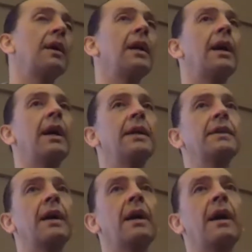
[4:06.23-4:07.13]
and
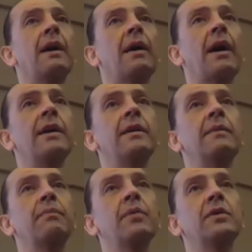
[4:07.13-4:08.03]

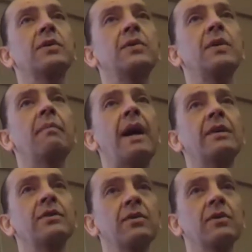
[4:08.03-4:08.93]
I pursued a
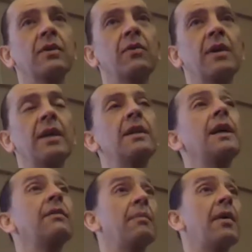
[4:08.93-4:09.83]
master's degree in
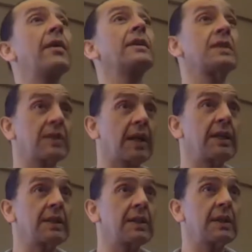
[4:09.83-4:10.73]
Native American
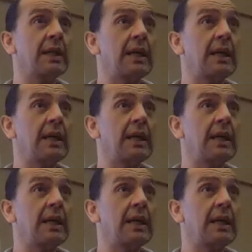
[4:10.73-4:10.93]
Studies.